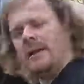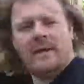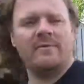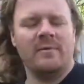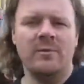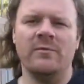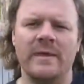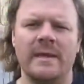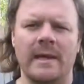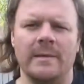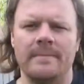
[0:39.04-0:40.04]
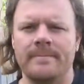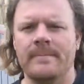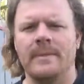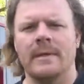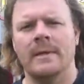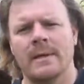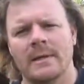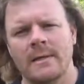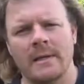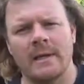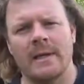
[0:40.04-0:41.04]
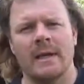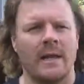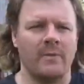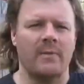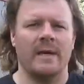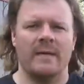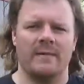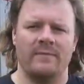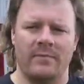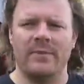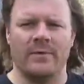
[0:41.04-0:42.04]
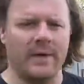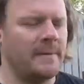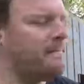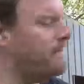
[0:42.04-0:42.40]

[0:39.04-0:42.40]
have to move it again to get it out of the way for the crane.